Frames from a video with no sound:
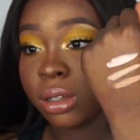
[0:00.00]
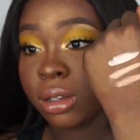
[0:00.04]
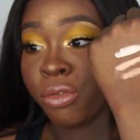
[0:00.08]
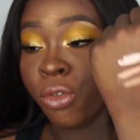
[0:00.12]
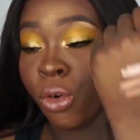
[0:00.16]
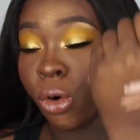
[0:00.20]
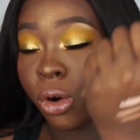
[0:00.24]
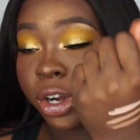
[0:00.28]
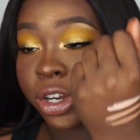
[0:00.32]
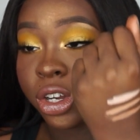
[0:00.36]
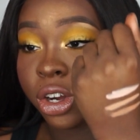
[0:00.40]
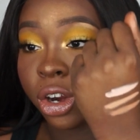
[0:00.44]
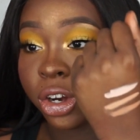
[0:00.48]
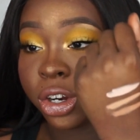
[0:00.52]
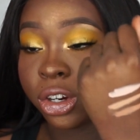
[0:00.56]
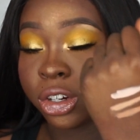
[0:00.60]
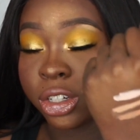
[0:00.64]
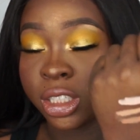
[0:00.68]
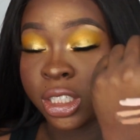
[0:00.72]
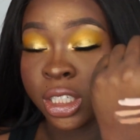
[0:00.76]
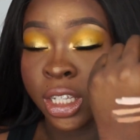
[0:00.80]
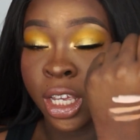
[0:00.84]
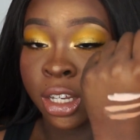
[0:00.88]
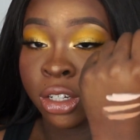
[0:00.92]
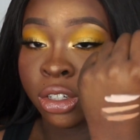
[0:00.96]
For darker
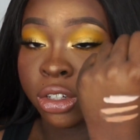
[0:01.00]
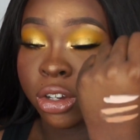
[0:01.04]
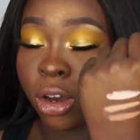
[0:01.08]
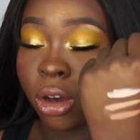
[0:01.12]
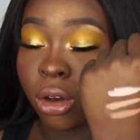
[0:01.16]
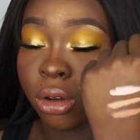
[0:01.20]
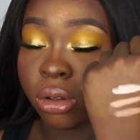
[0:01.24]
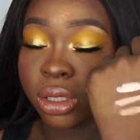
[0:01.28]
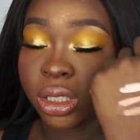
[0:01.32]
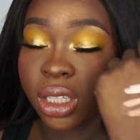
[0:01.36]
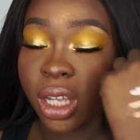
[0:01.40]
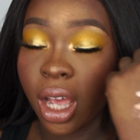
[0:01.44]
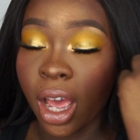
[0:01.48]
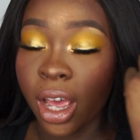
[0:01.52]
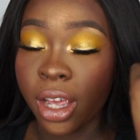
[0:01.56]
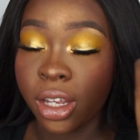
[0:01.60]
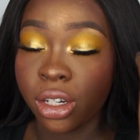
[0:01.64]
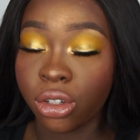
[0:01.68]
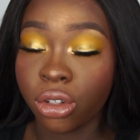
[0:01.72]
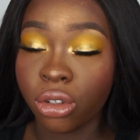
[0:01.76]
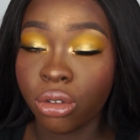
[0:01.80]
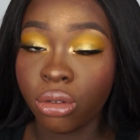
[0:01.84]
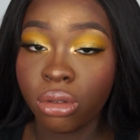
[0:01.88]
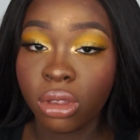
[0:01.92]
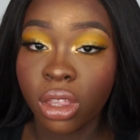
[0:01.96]
skin tones, I
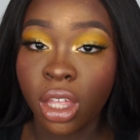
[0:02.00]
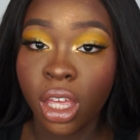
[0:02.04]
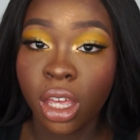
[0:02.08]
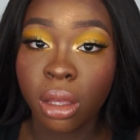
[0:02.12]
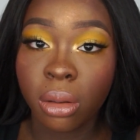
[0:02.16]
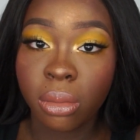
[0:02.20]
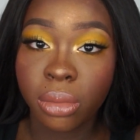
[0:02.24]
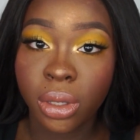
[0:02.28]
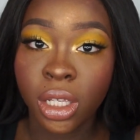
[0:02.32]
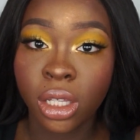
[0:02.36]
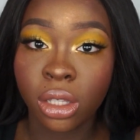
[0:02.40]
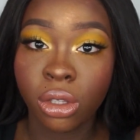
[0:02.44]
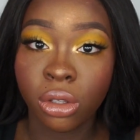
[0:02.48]
do think P.